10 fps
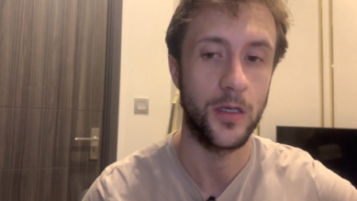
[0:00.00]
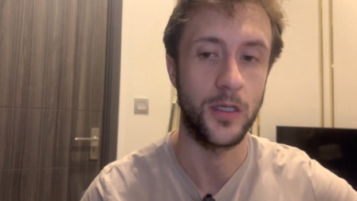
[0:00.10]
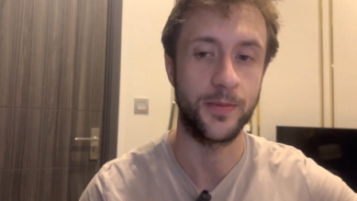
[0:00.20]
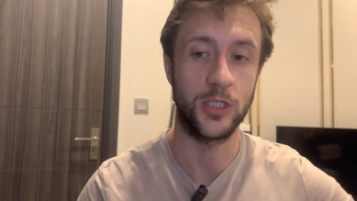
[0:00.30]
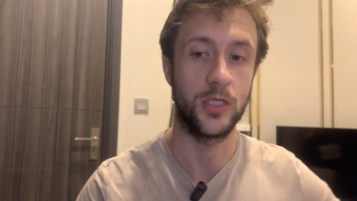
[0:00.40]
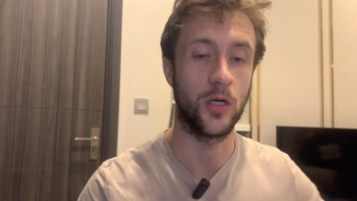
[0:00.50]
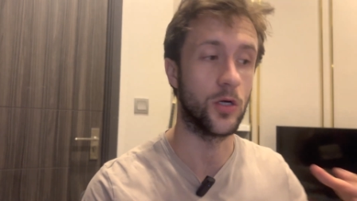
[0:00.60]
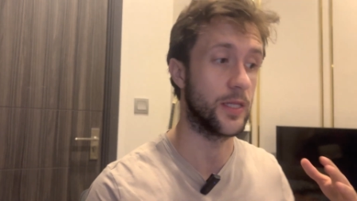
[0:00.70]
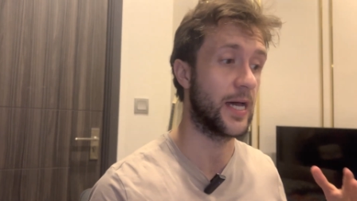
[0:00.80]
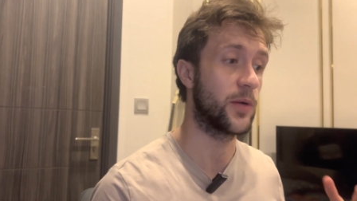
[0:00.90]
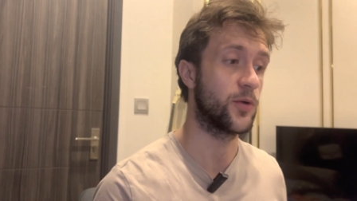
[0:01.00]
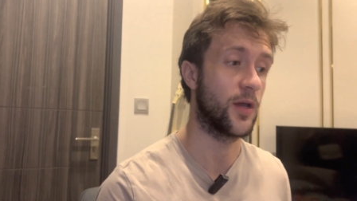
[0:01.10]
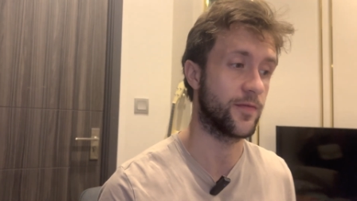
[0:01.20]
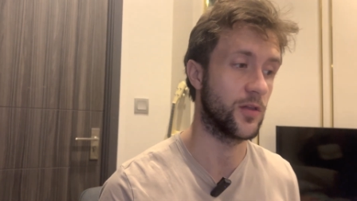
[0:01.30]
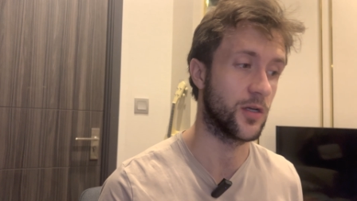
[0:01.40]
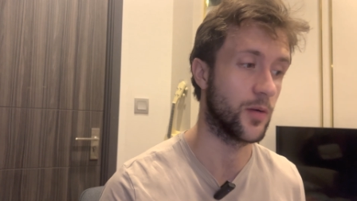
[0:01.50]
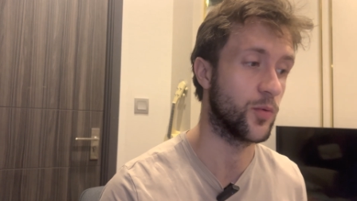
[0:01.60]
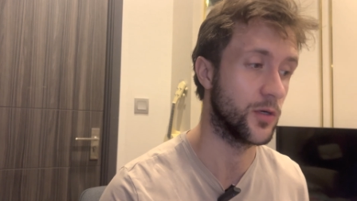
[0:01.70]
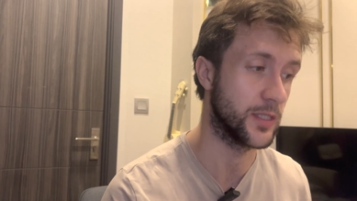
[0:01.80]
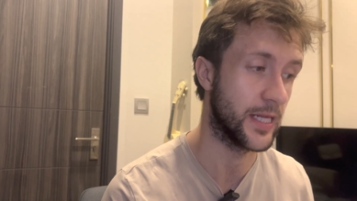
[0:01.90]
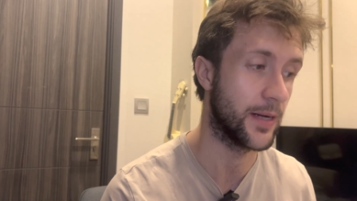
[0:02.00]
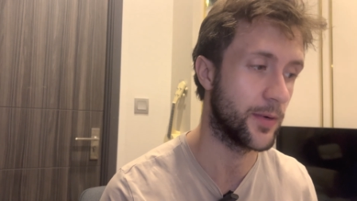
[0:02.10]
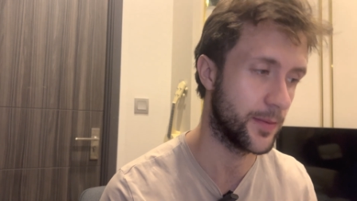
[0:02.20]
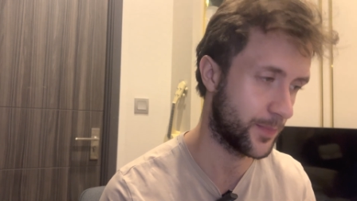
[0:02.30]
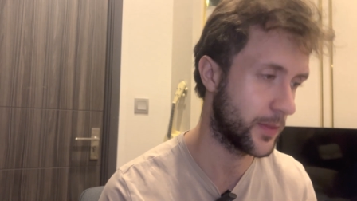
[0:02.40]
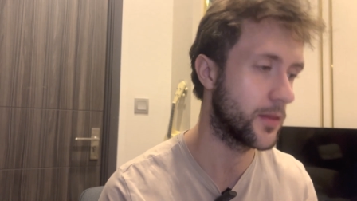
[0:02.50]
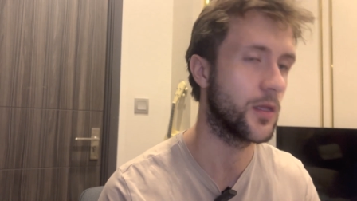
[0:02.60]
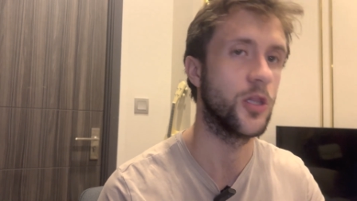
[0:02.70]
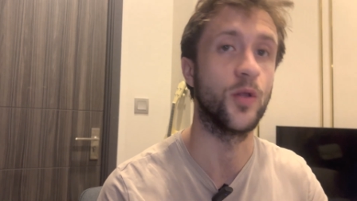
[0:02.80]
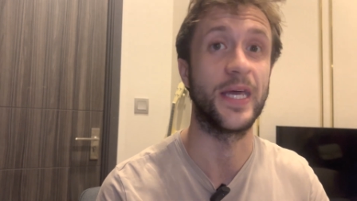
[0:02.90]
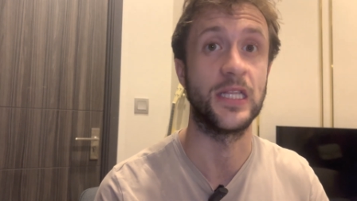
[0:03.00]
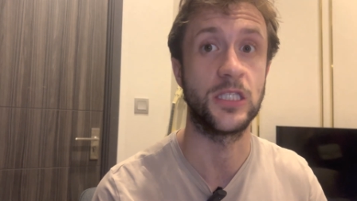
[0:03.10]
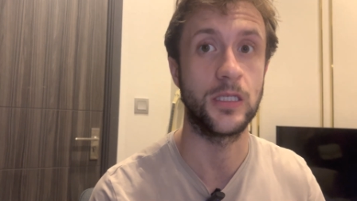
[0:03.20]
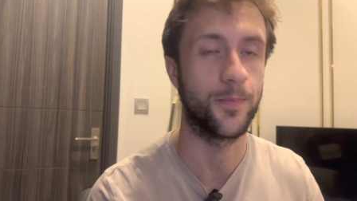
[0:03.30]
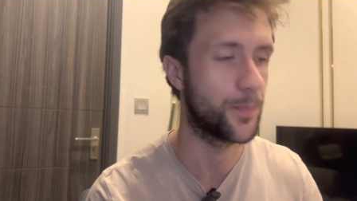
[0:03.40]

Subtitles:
especially early on where you have to look up words a lot, right? low latency.